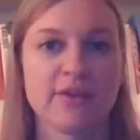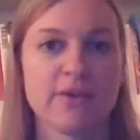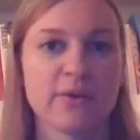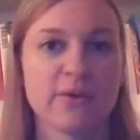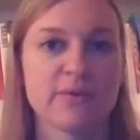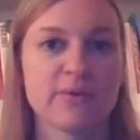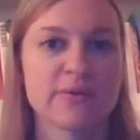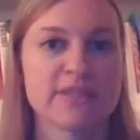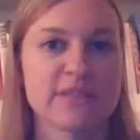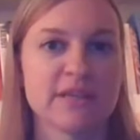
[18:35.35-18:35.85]
you know, I
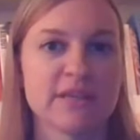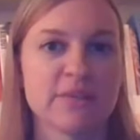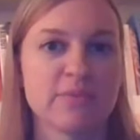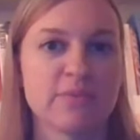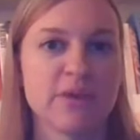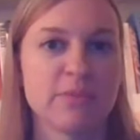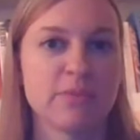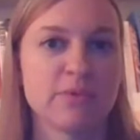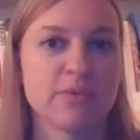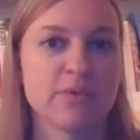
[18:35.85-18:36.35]
was seeing
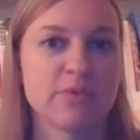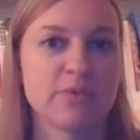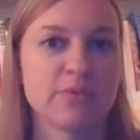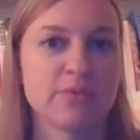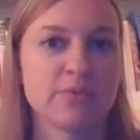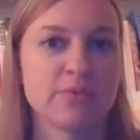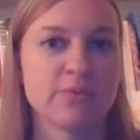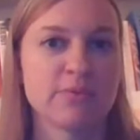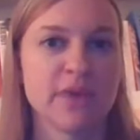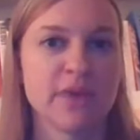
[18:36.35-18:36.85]
people
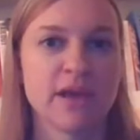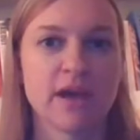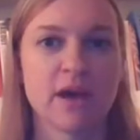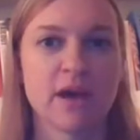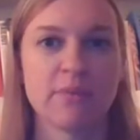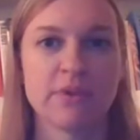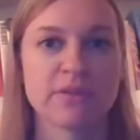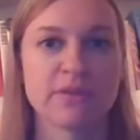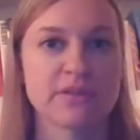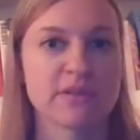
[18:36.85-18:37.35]
make
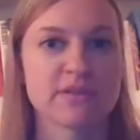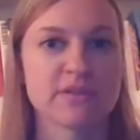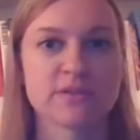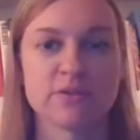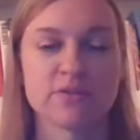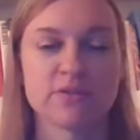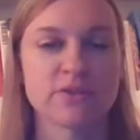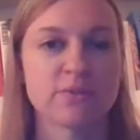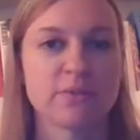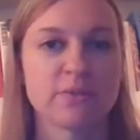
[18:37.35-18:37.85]
comments on
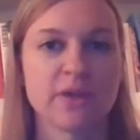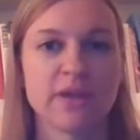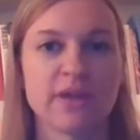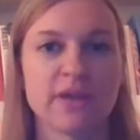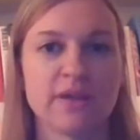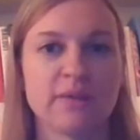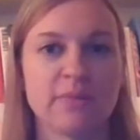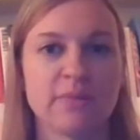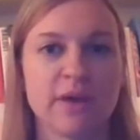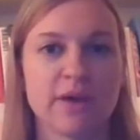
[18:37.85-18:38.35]
social
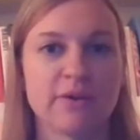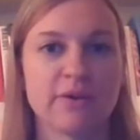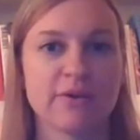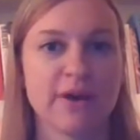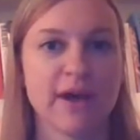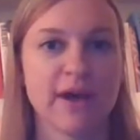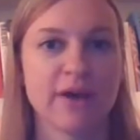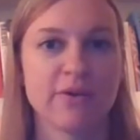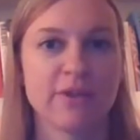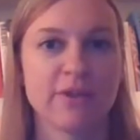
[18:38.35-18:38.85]
media about
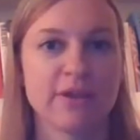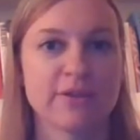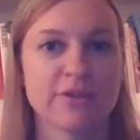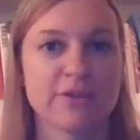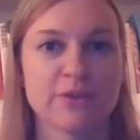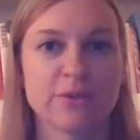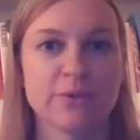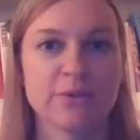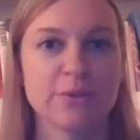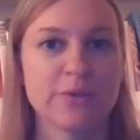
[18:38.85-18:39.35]
how they
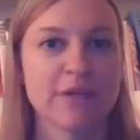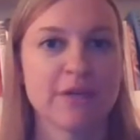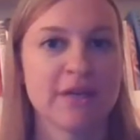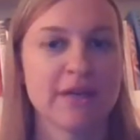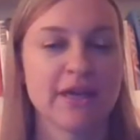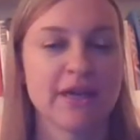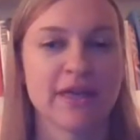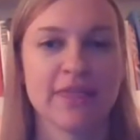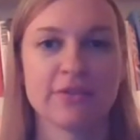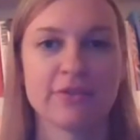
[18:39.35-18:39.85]
do
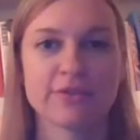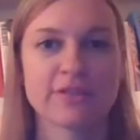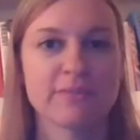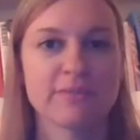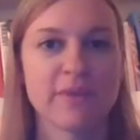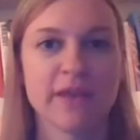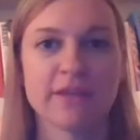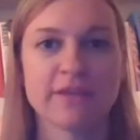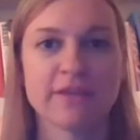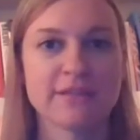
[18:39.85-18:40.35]
their
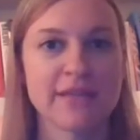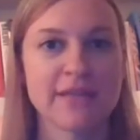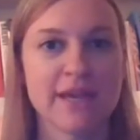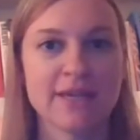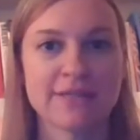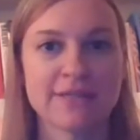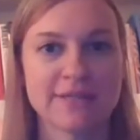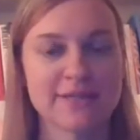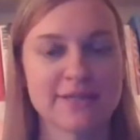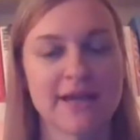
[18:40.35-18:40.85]
smell and
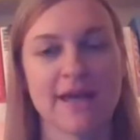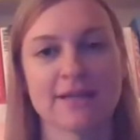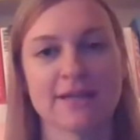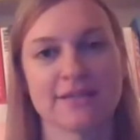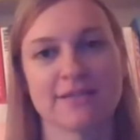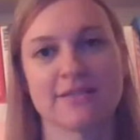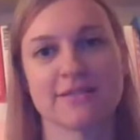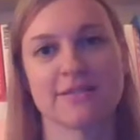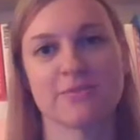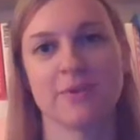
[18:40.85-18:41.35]
taste
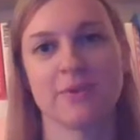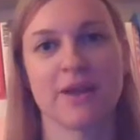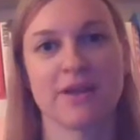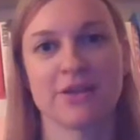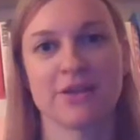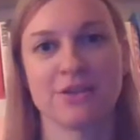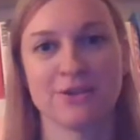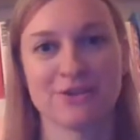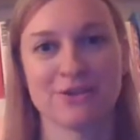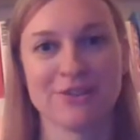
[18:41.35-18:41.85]
tests
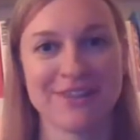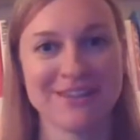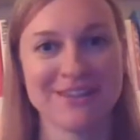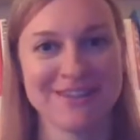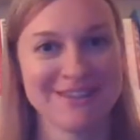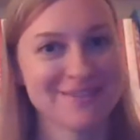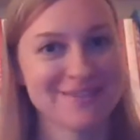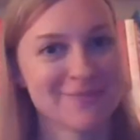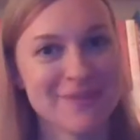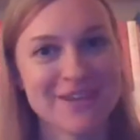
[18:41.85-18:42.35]

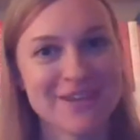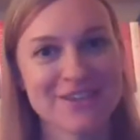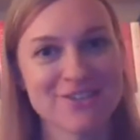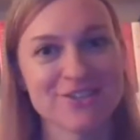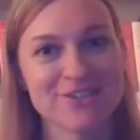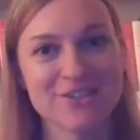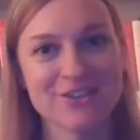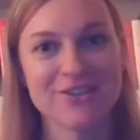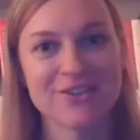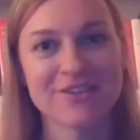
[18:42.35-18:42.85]
regularly to make
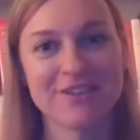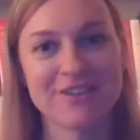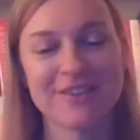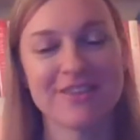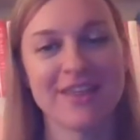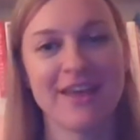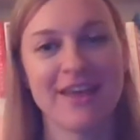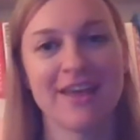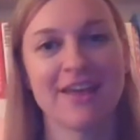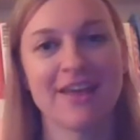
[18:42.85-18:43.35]
sure that
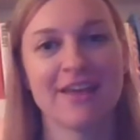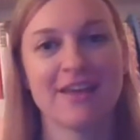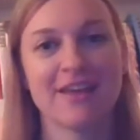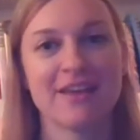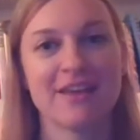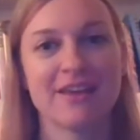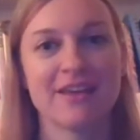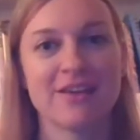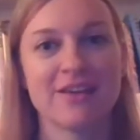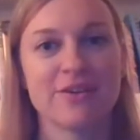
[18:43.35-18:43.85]
they,
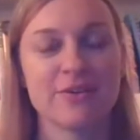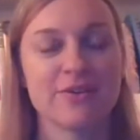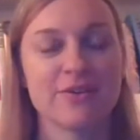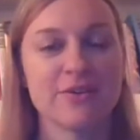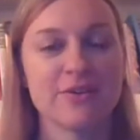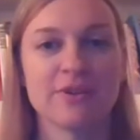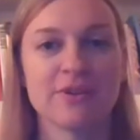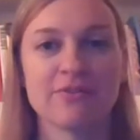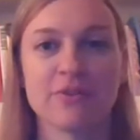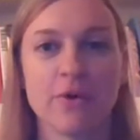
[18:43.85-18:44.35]
you know,
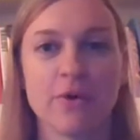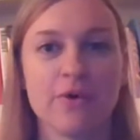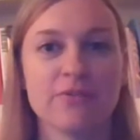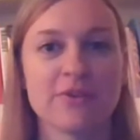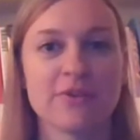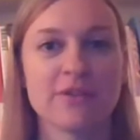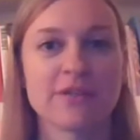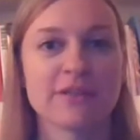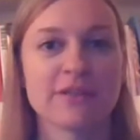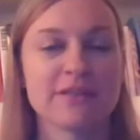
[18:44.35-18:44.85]
don't have
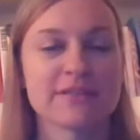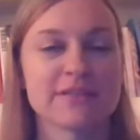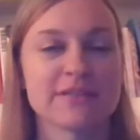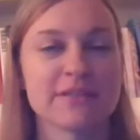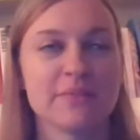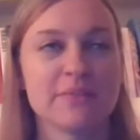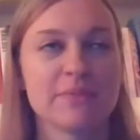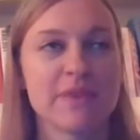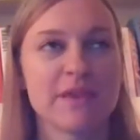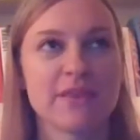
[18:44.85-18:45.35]
COVID. It's
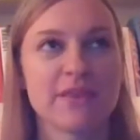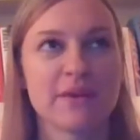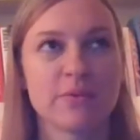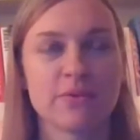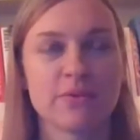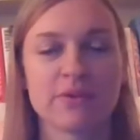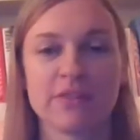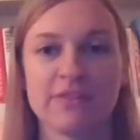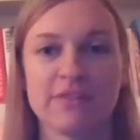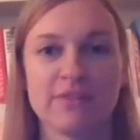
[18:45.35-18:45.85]
something that
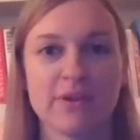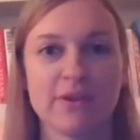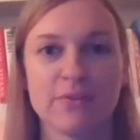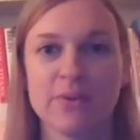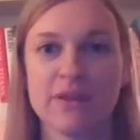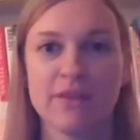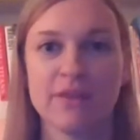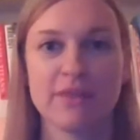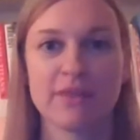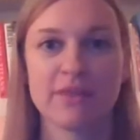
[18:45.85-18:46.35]
we're living
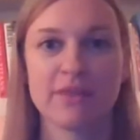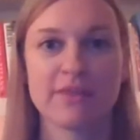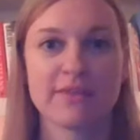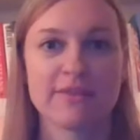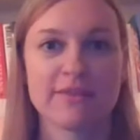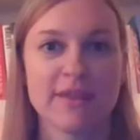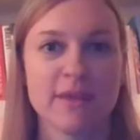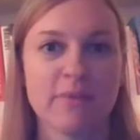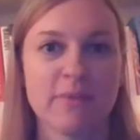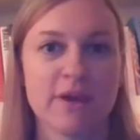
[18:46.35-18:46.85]
with
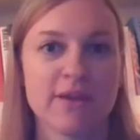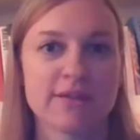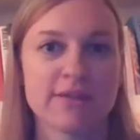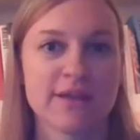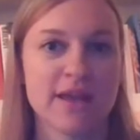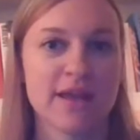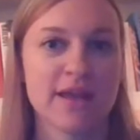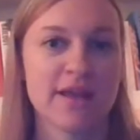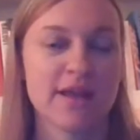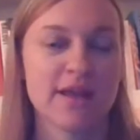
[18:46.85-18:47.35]
day by
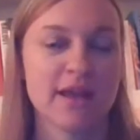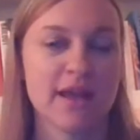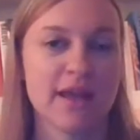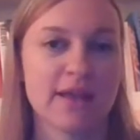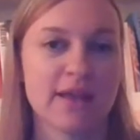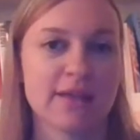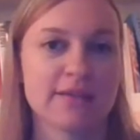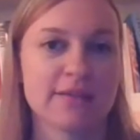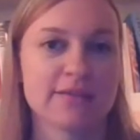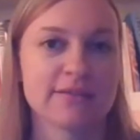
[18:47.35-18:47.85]
day.
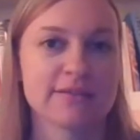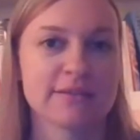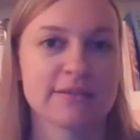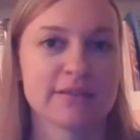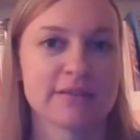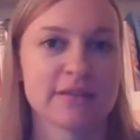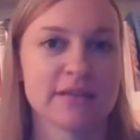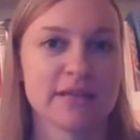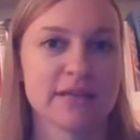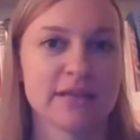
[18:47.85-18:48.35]
And,
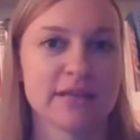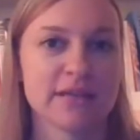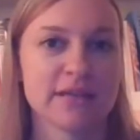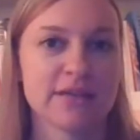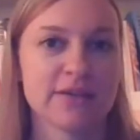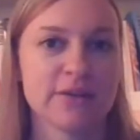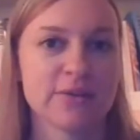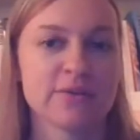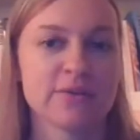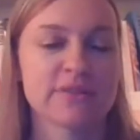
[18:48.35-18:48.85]
you
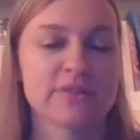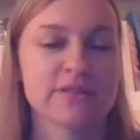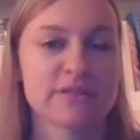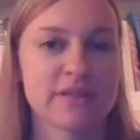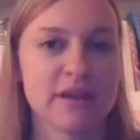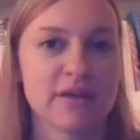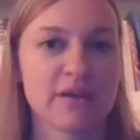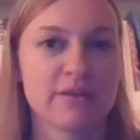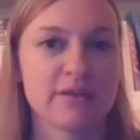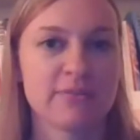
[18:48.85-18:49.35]
know, it's,
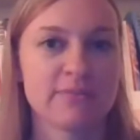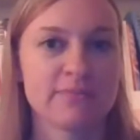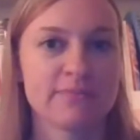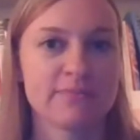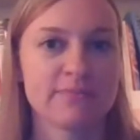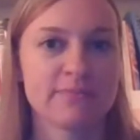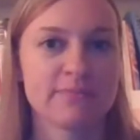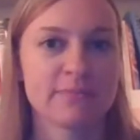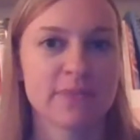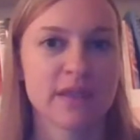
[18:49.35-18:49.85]
um,
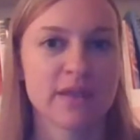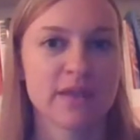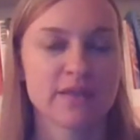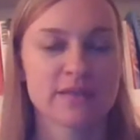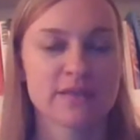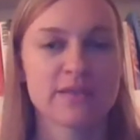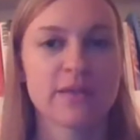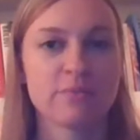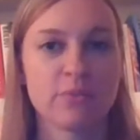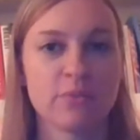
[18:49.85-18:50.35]

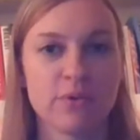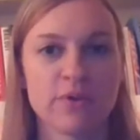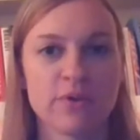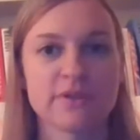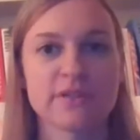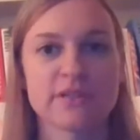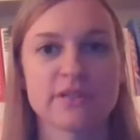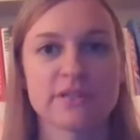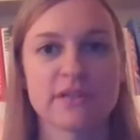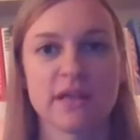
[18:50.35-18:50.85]
it's important
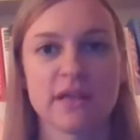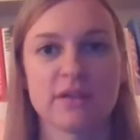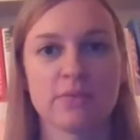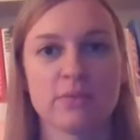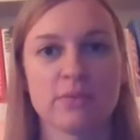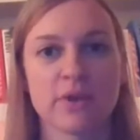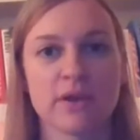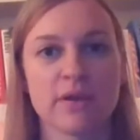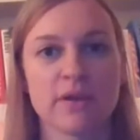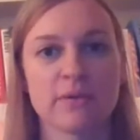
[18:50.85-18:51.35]
to
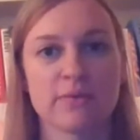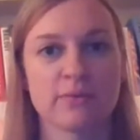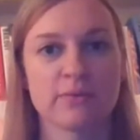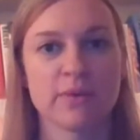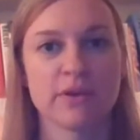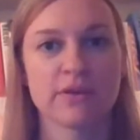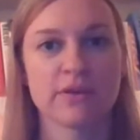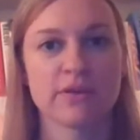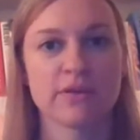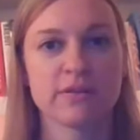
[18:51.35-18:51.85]
celebrate
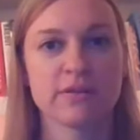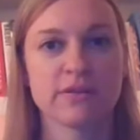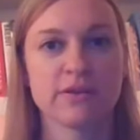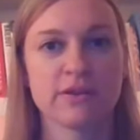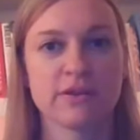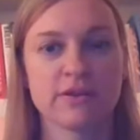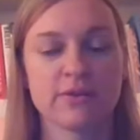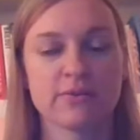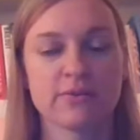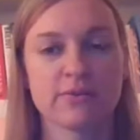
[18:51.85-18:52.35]
when,
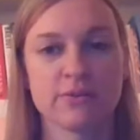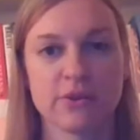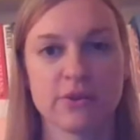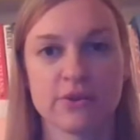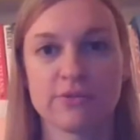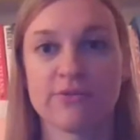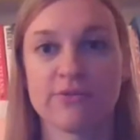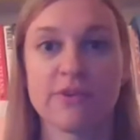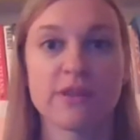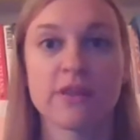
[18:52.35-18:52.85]
you know, you're
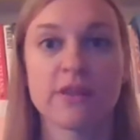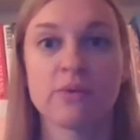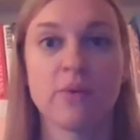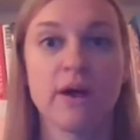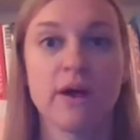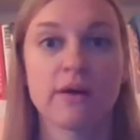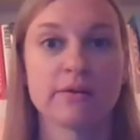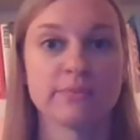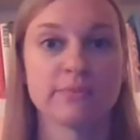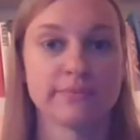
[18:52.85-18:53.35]
feeling
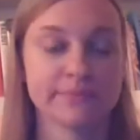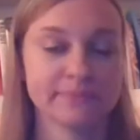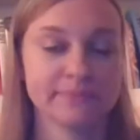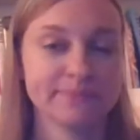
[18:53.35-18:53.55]
well.